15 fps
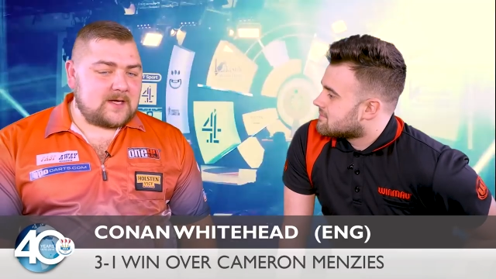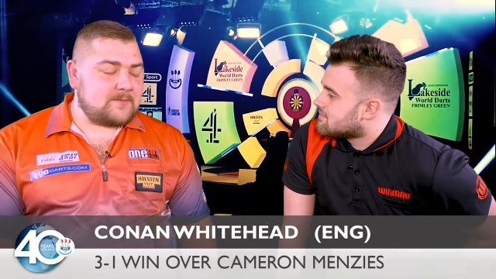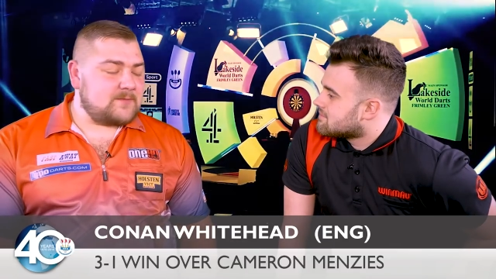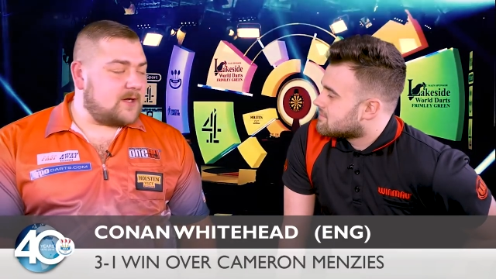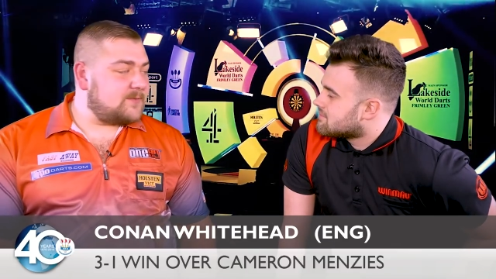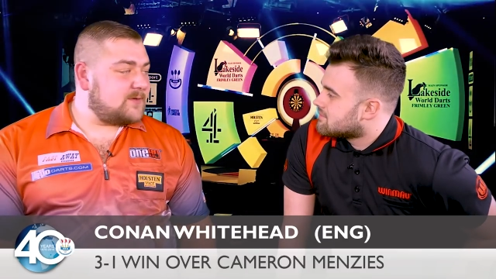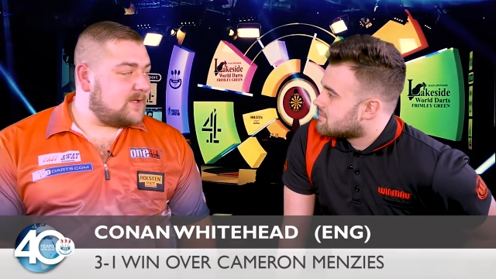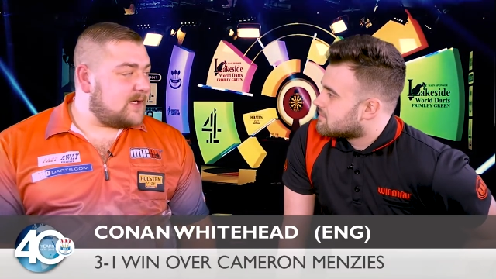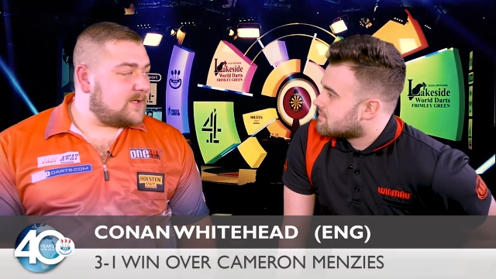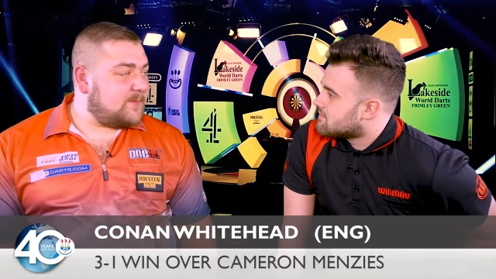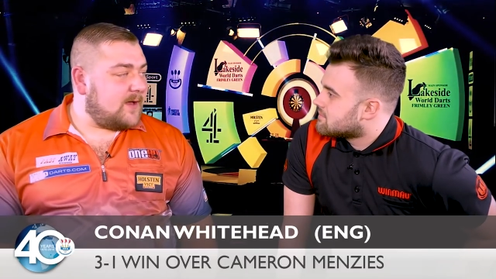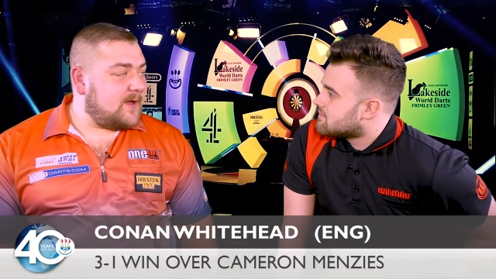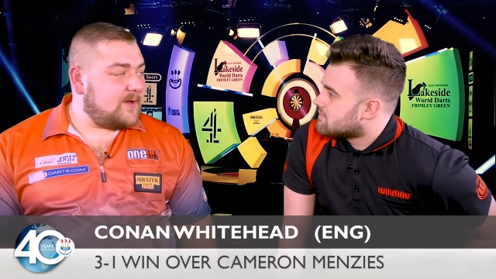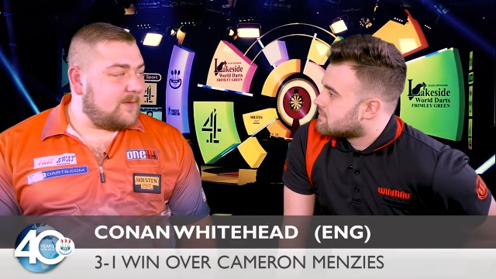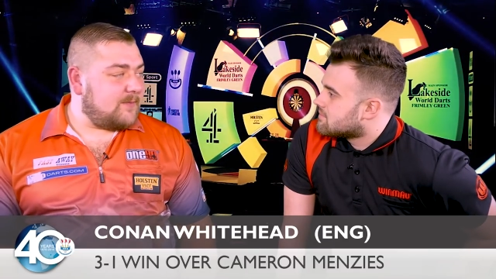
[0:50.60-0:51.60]
Speaker 1: sometimes it does
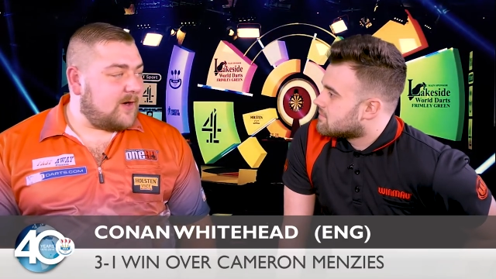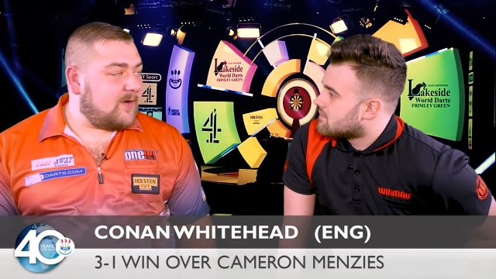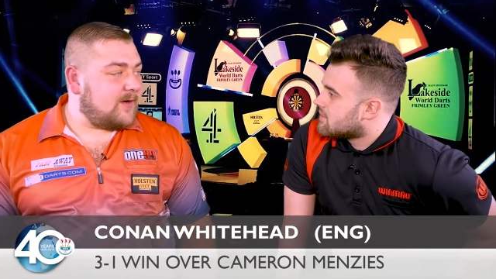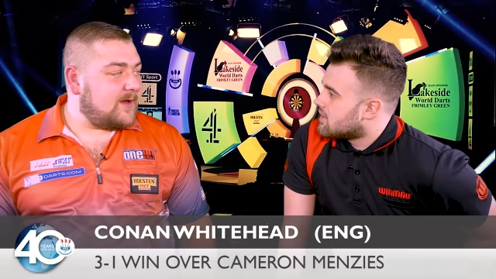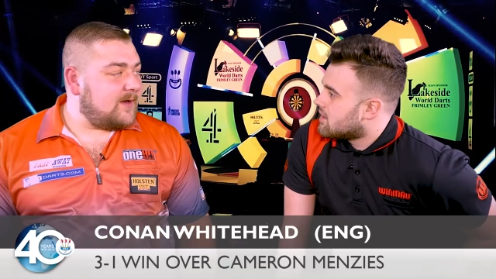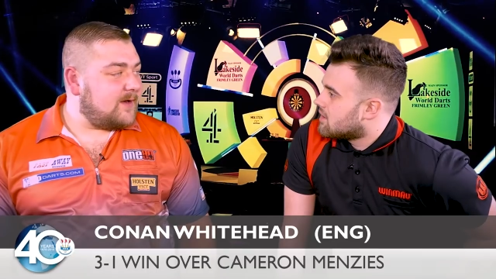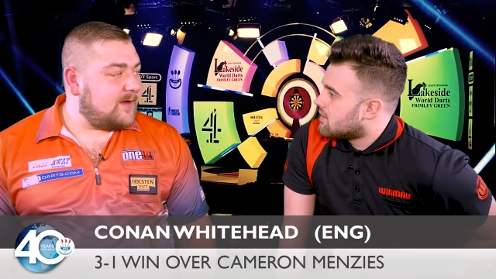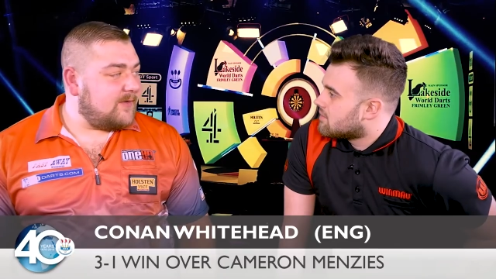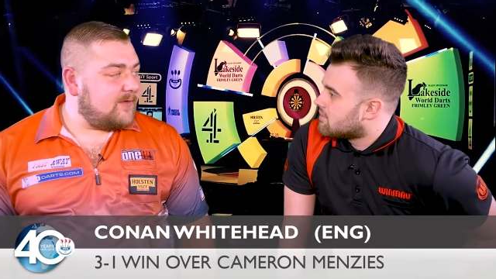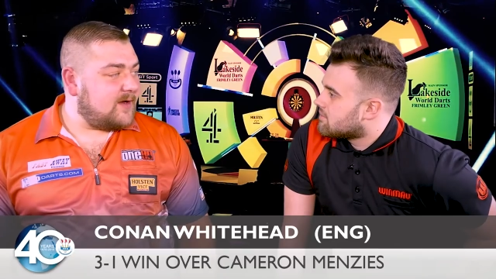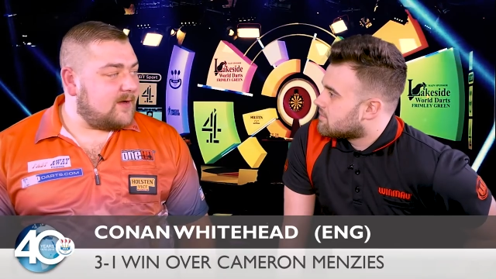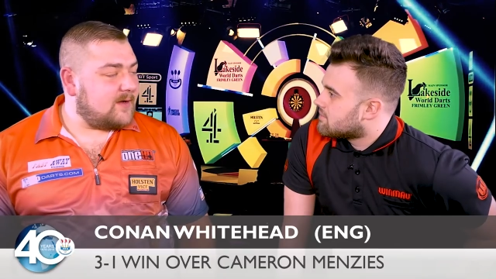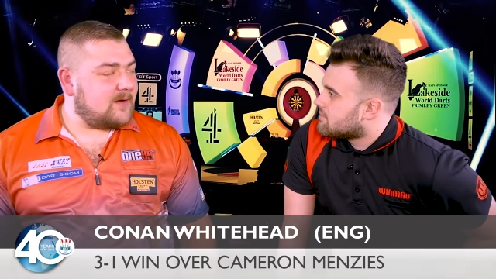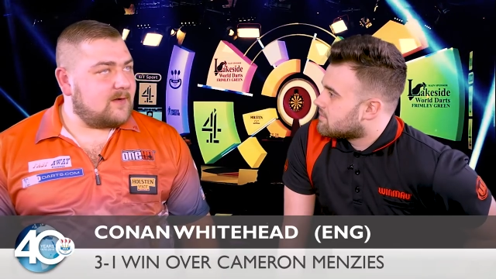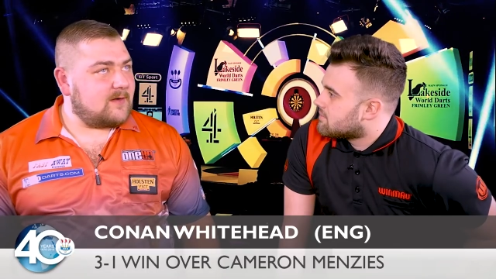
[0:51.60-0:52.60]
play on your mind, yeah. And you
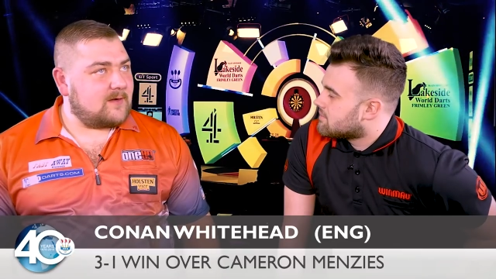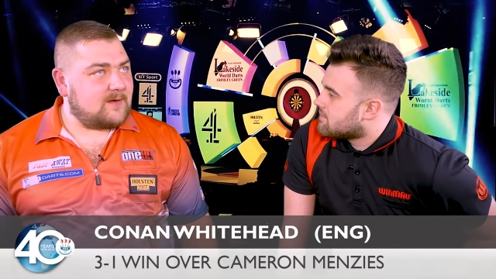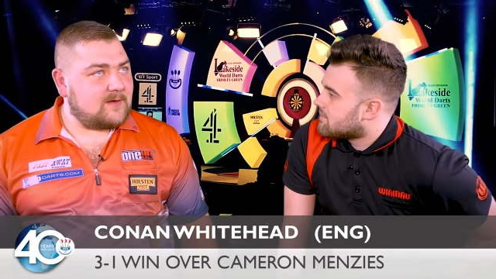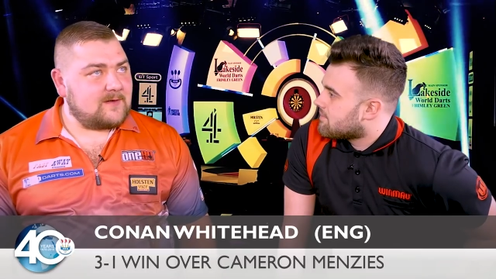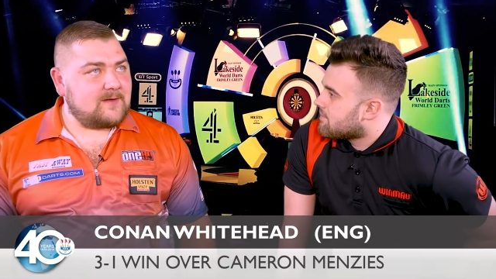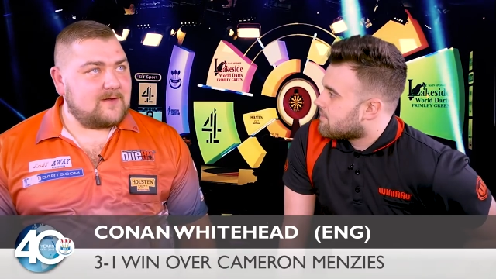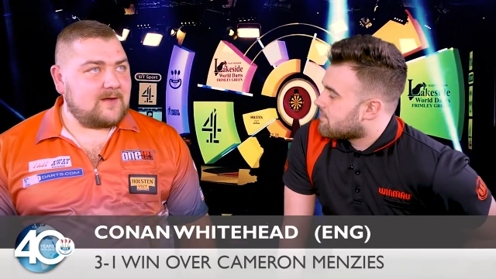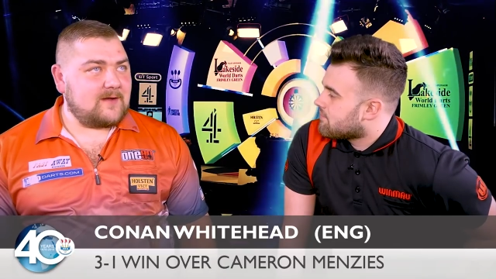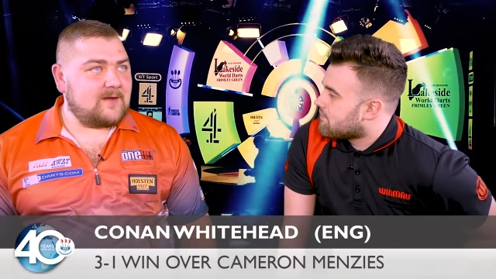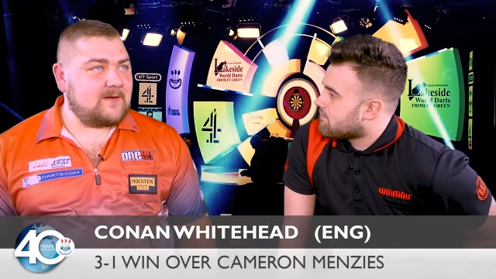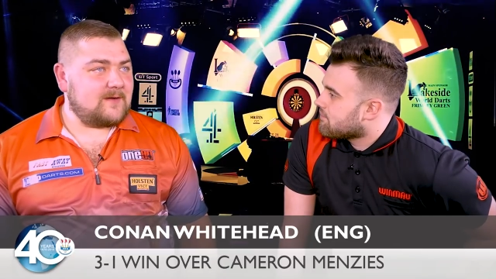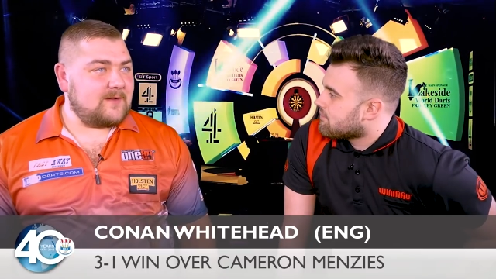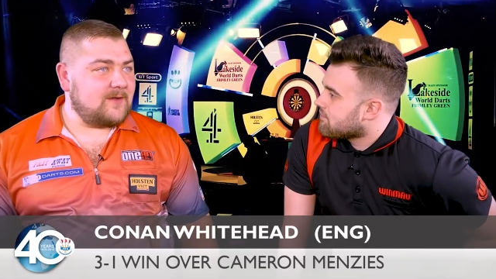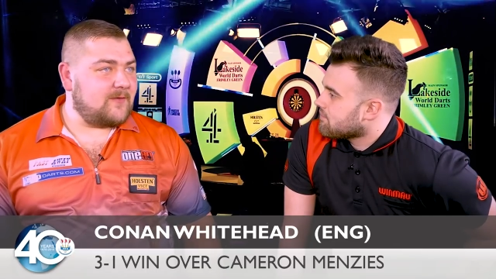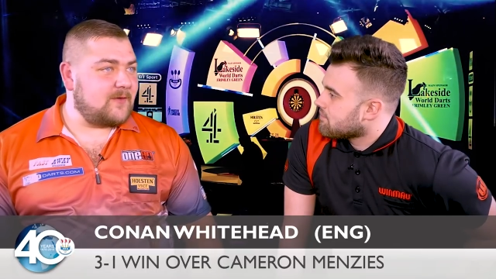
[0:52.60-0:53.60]
think,
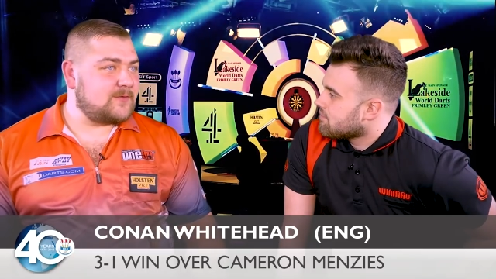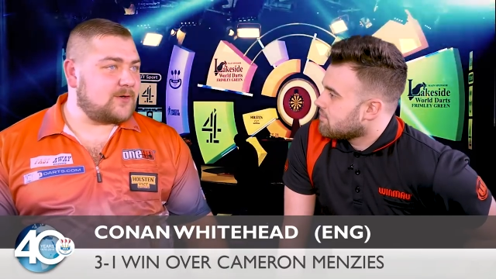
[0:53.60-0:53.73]
you feel